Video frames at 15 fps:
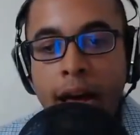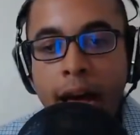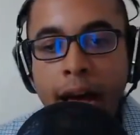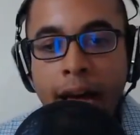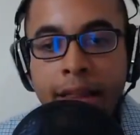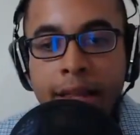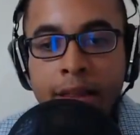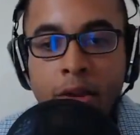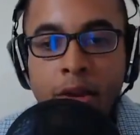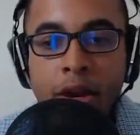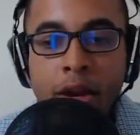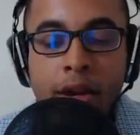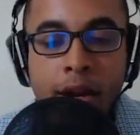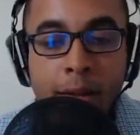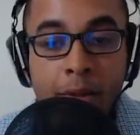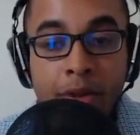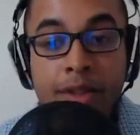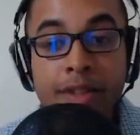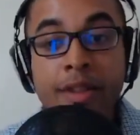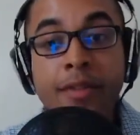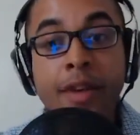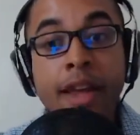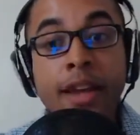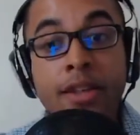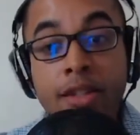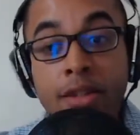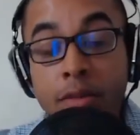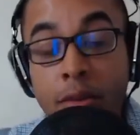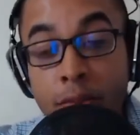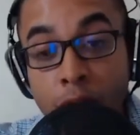I think there are a couple
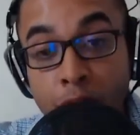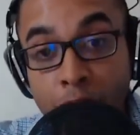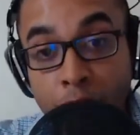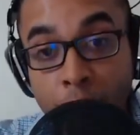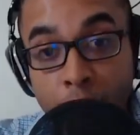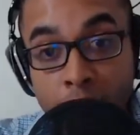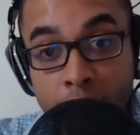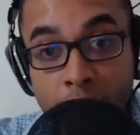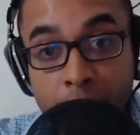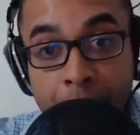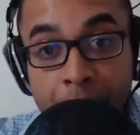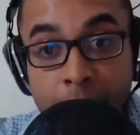disadvantages with proof of work.